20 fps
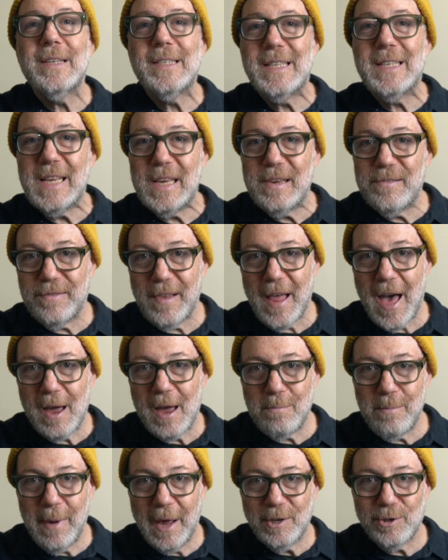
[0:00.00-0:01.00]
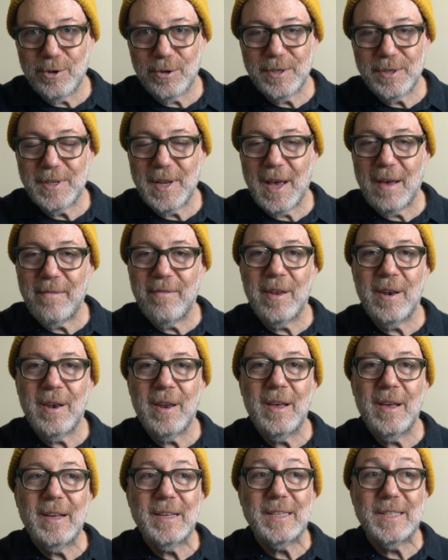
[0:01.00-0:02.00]
D flat major
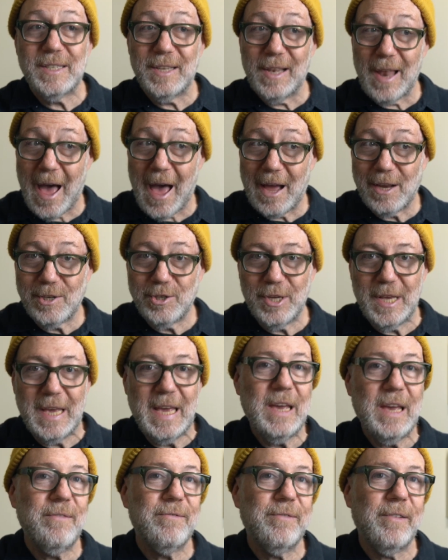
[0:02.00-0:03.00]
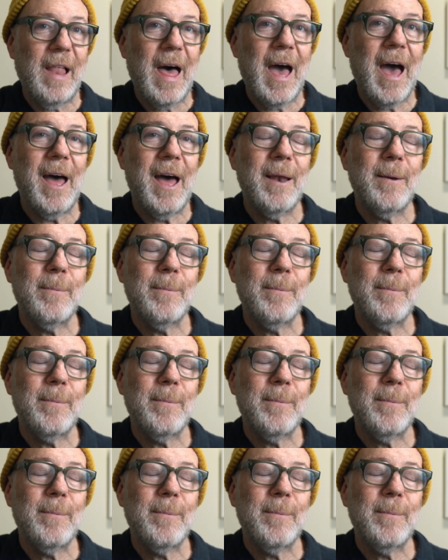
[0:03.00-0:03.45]
7 slash E flat.